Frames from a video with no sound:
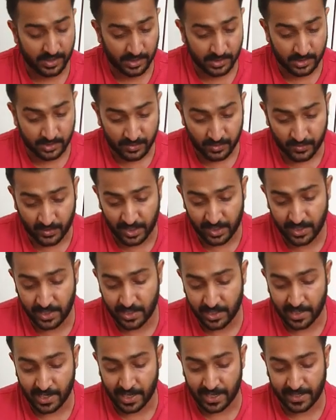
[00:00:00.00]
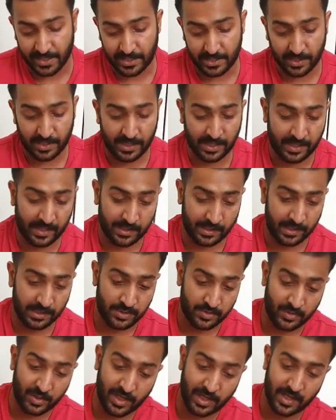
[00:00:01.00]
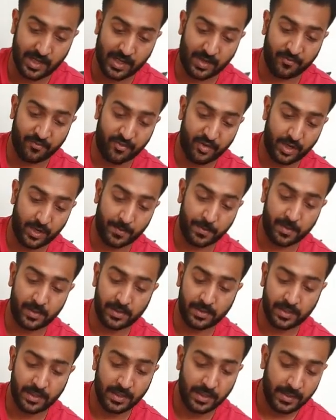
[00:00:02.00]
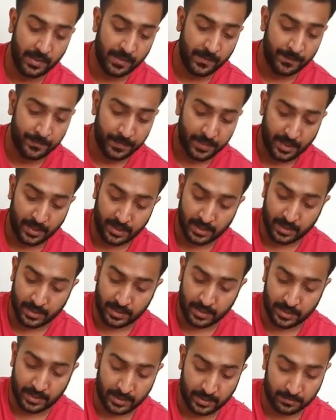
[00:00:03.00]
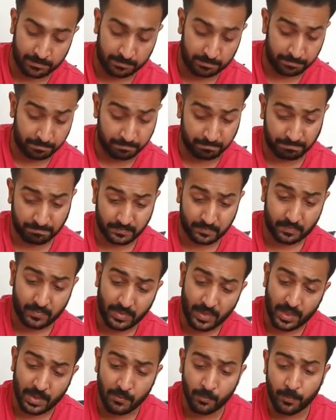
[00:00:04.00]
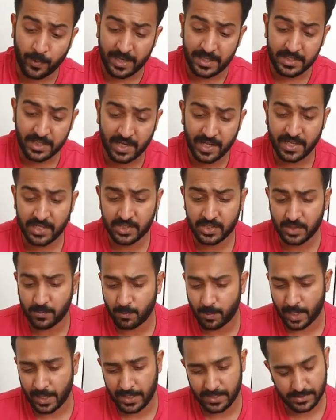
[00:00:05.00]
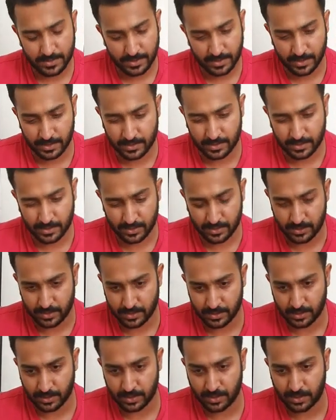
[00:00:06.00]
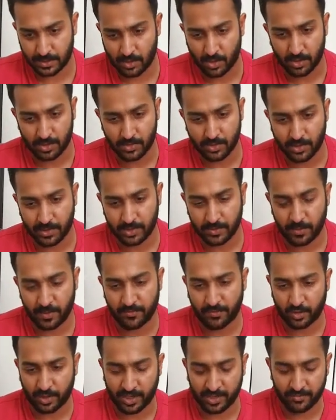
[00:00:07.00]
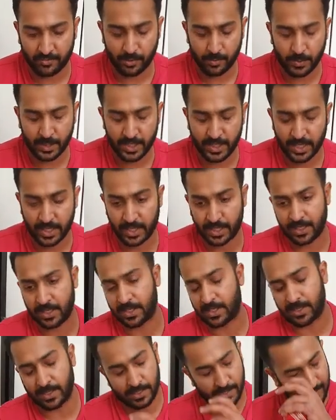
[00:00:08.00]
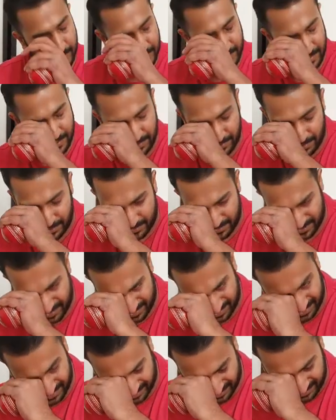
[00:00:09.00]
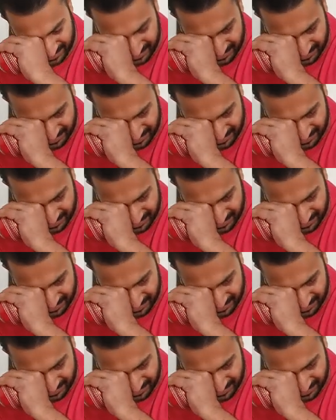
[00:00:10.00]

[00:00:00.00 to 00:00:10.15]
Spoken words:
It's really light and it's really comfortable. uh, Ventilation wise, it's not going to be for everybody. I think it's